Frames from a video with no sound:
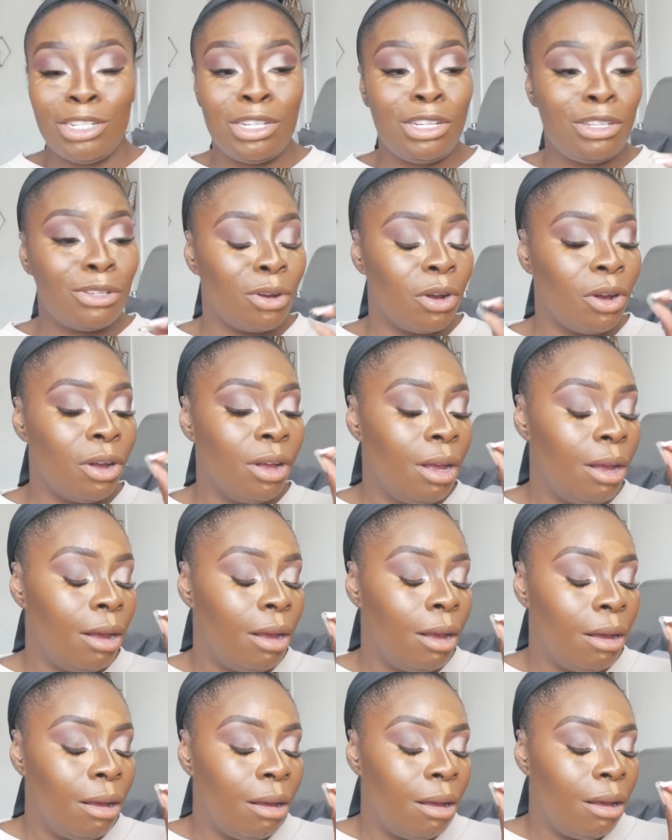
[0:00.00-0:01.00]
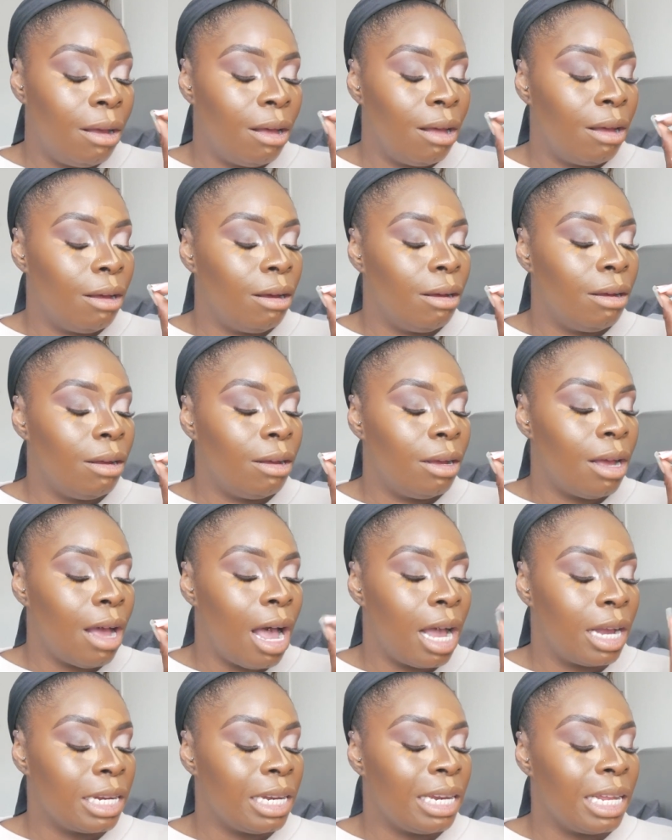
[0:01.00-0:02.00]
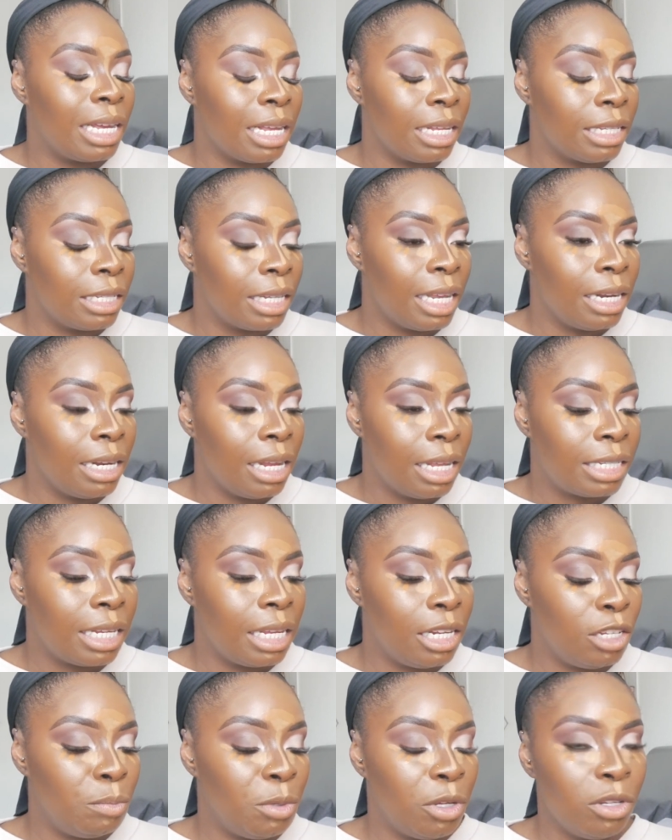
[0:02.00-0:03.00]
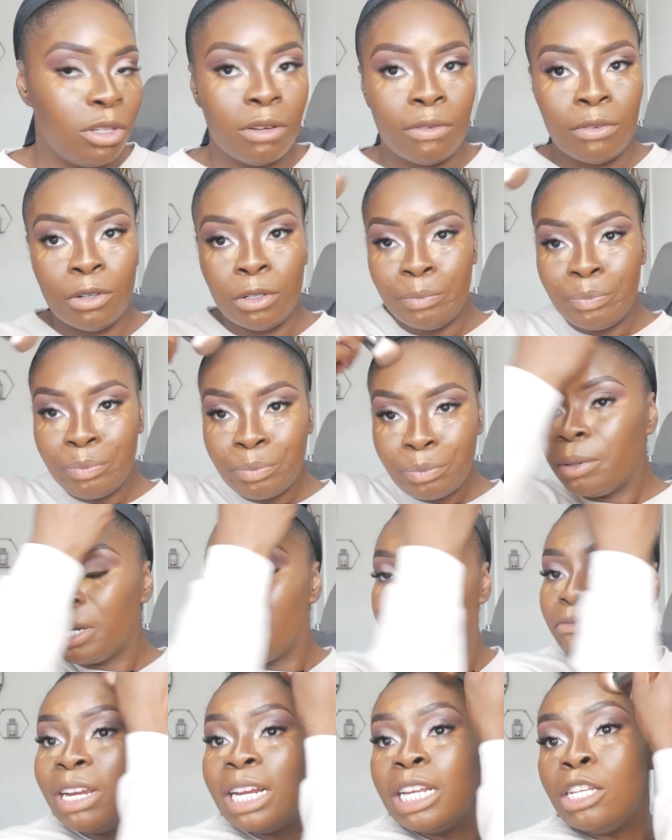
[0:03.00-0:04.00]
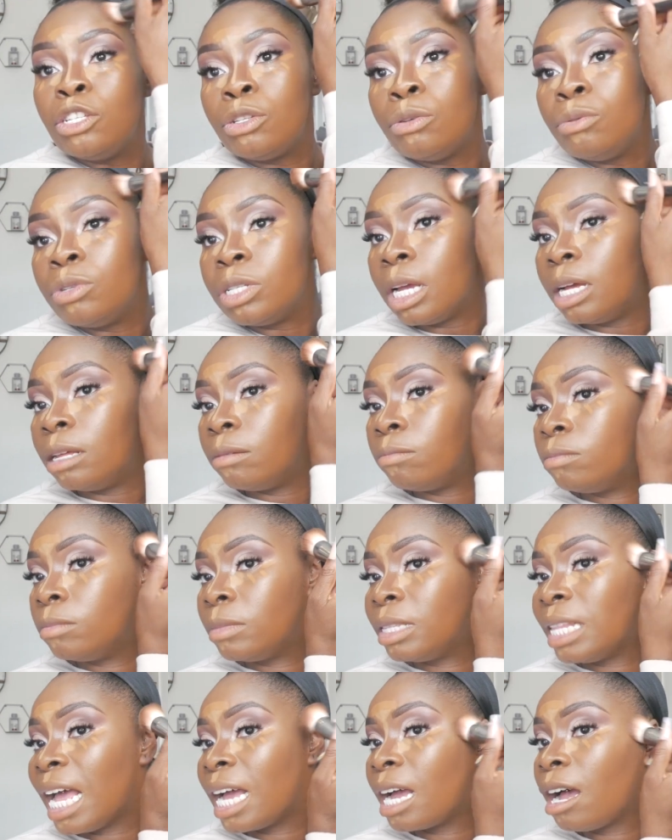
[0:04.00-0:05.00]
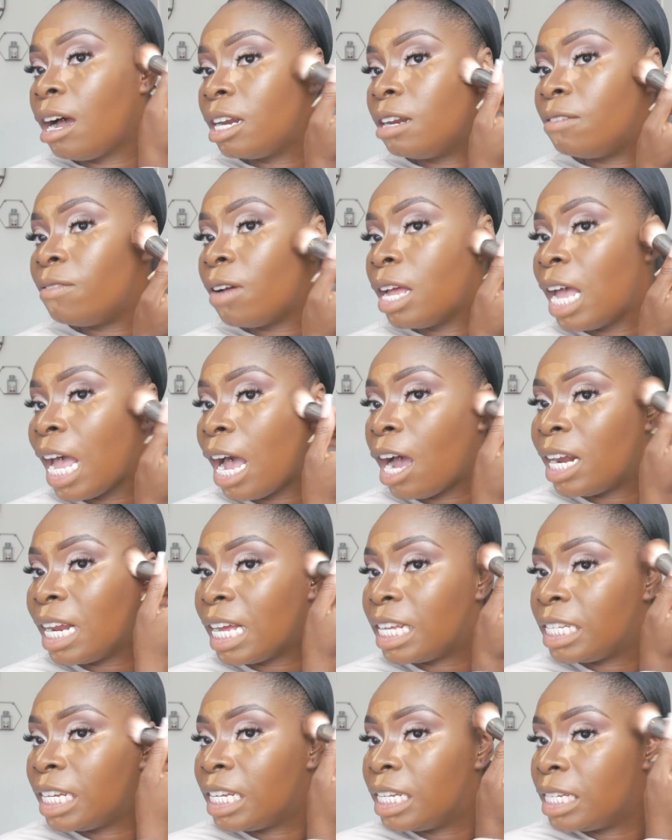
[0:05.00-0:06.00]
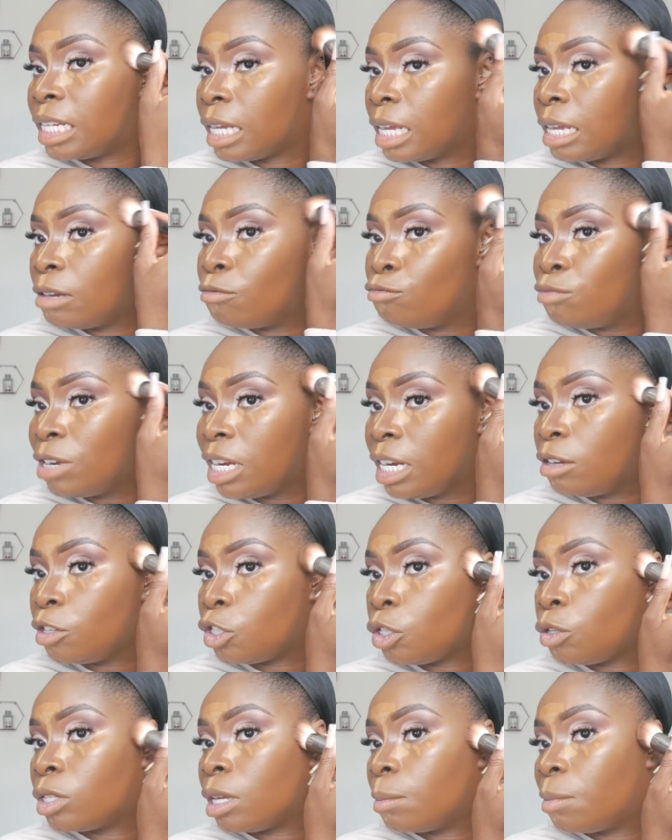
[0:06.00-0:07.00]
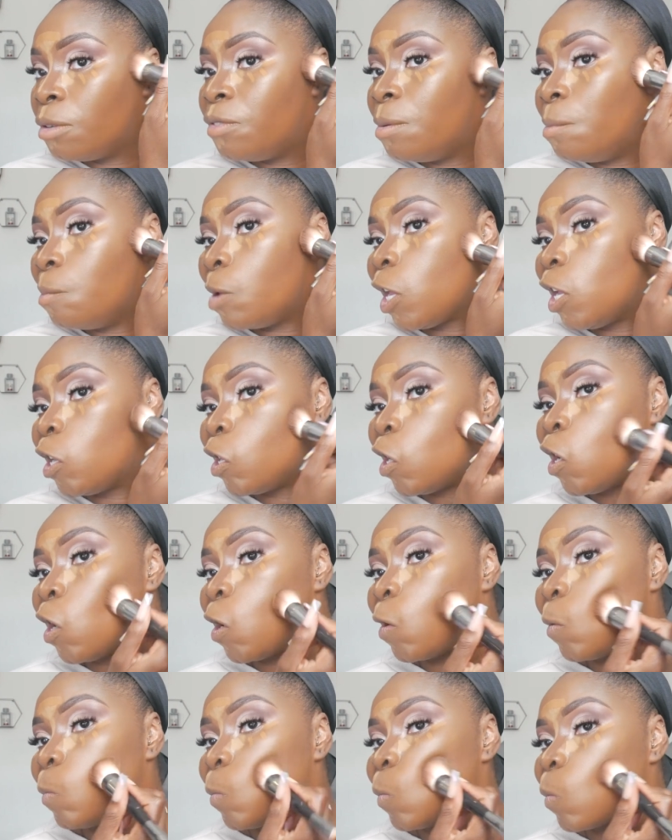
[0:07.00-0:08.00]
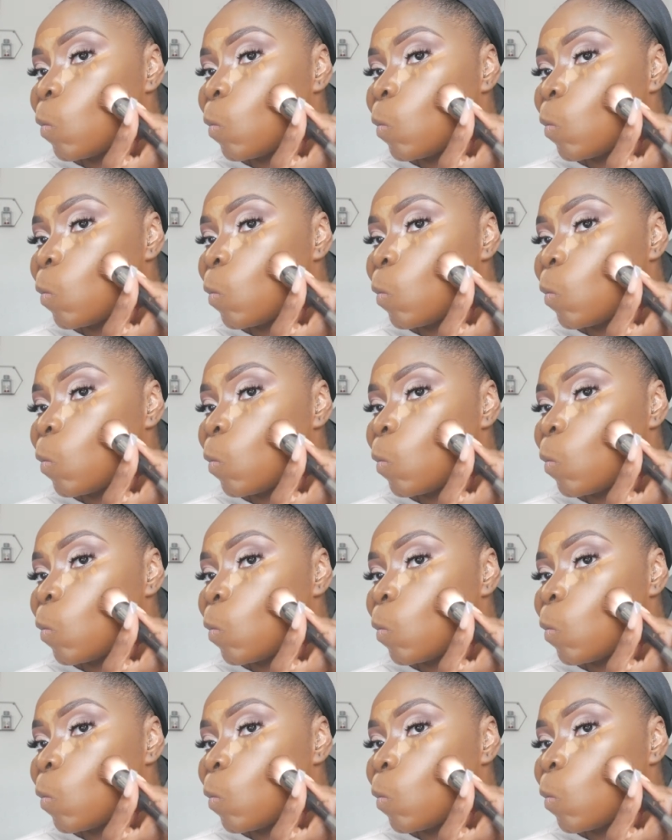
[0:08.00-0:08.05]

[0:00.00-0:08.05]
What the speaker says: She's got... I could lick her skin. Her skin is beautiful, but it really suits her. That kind of highlighted really suits her, but for me, so no.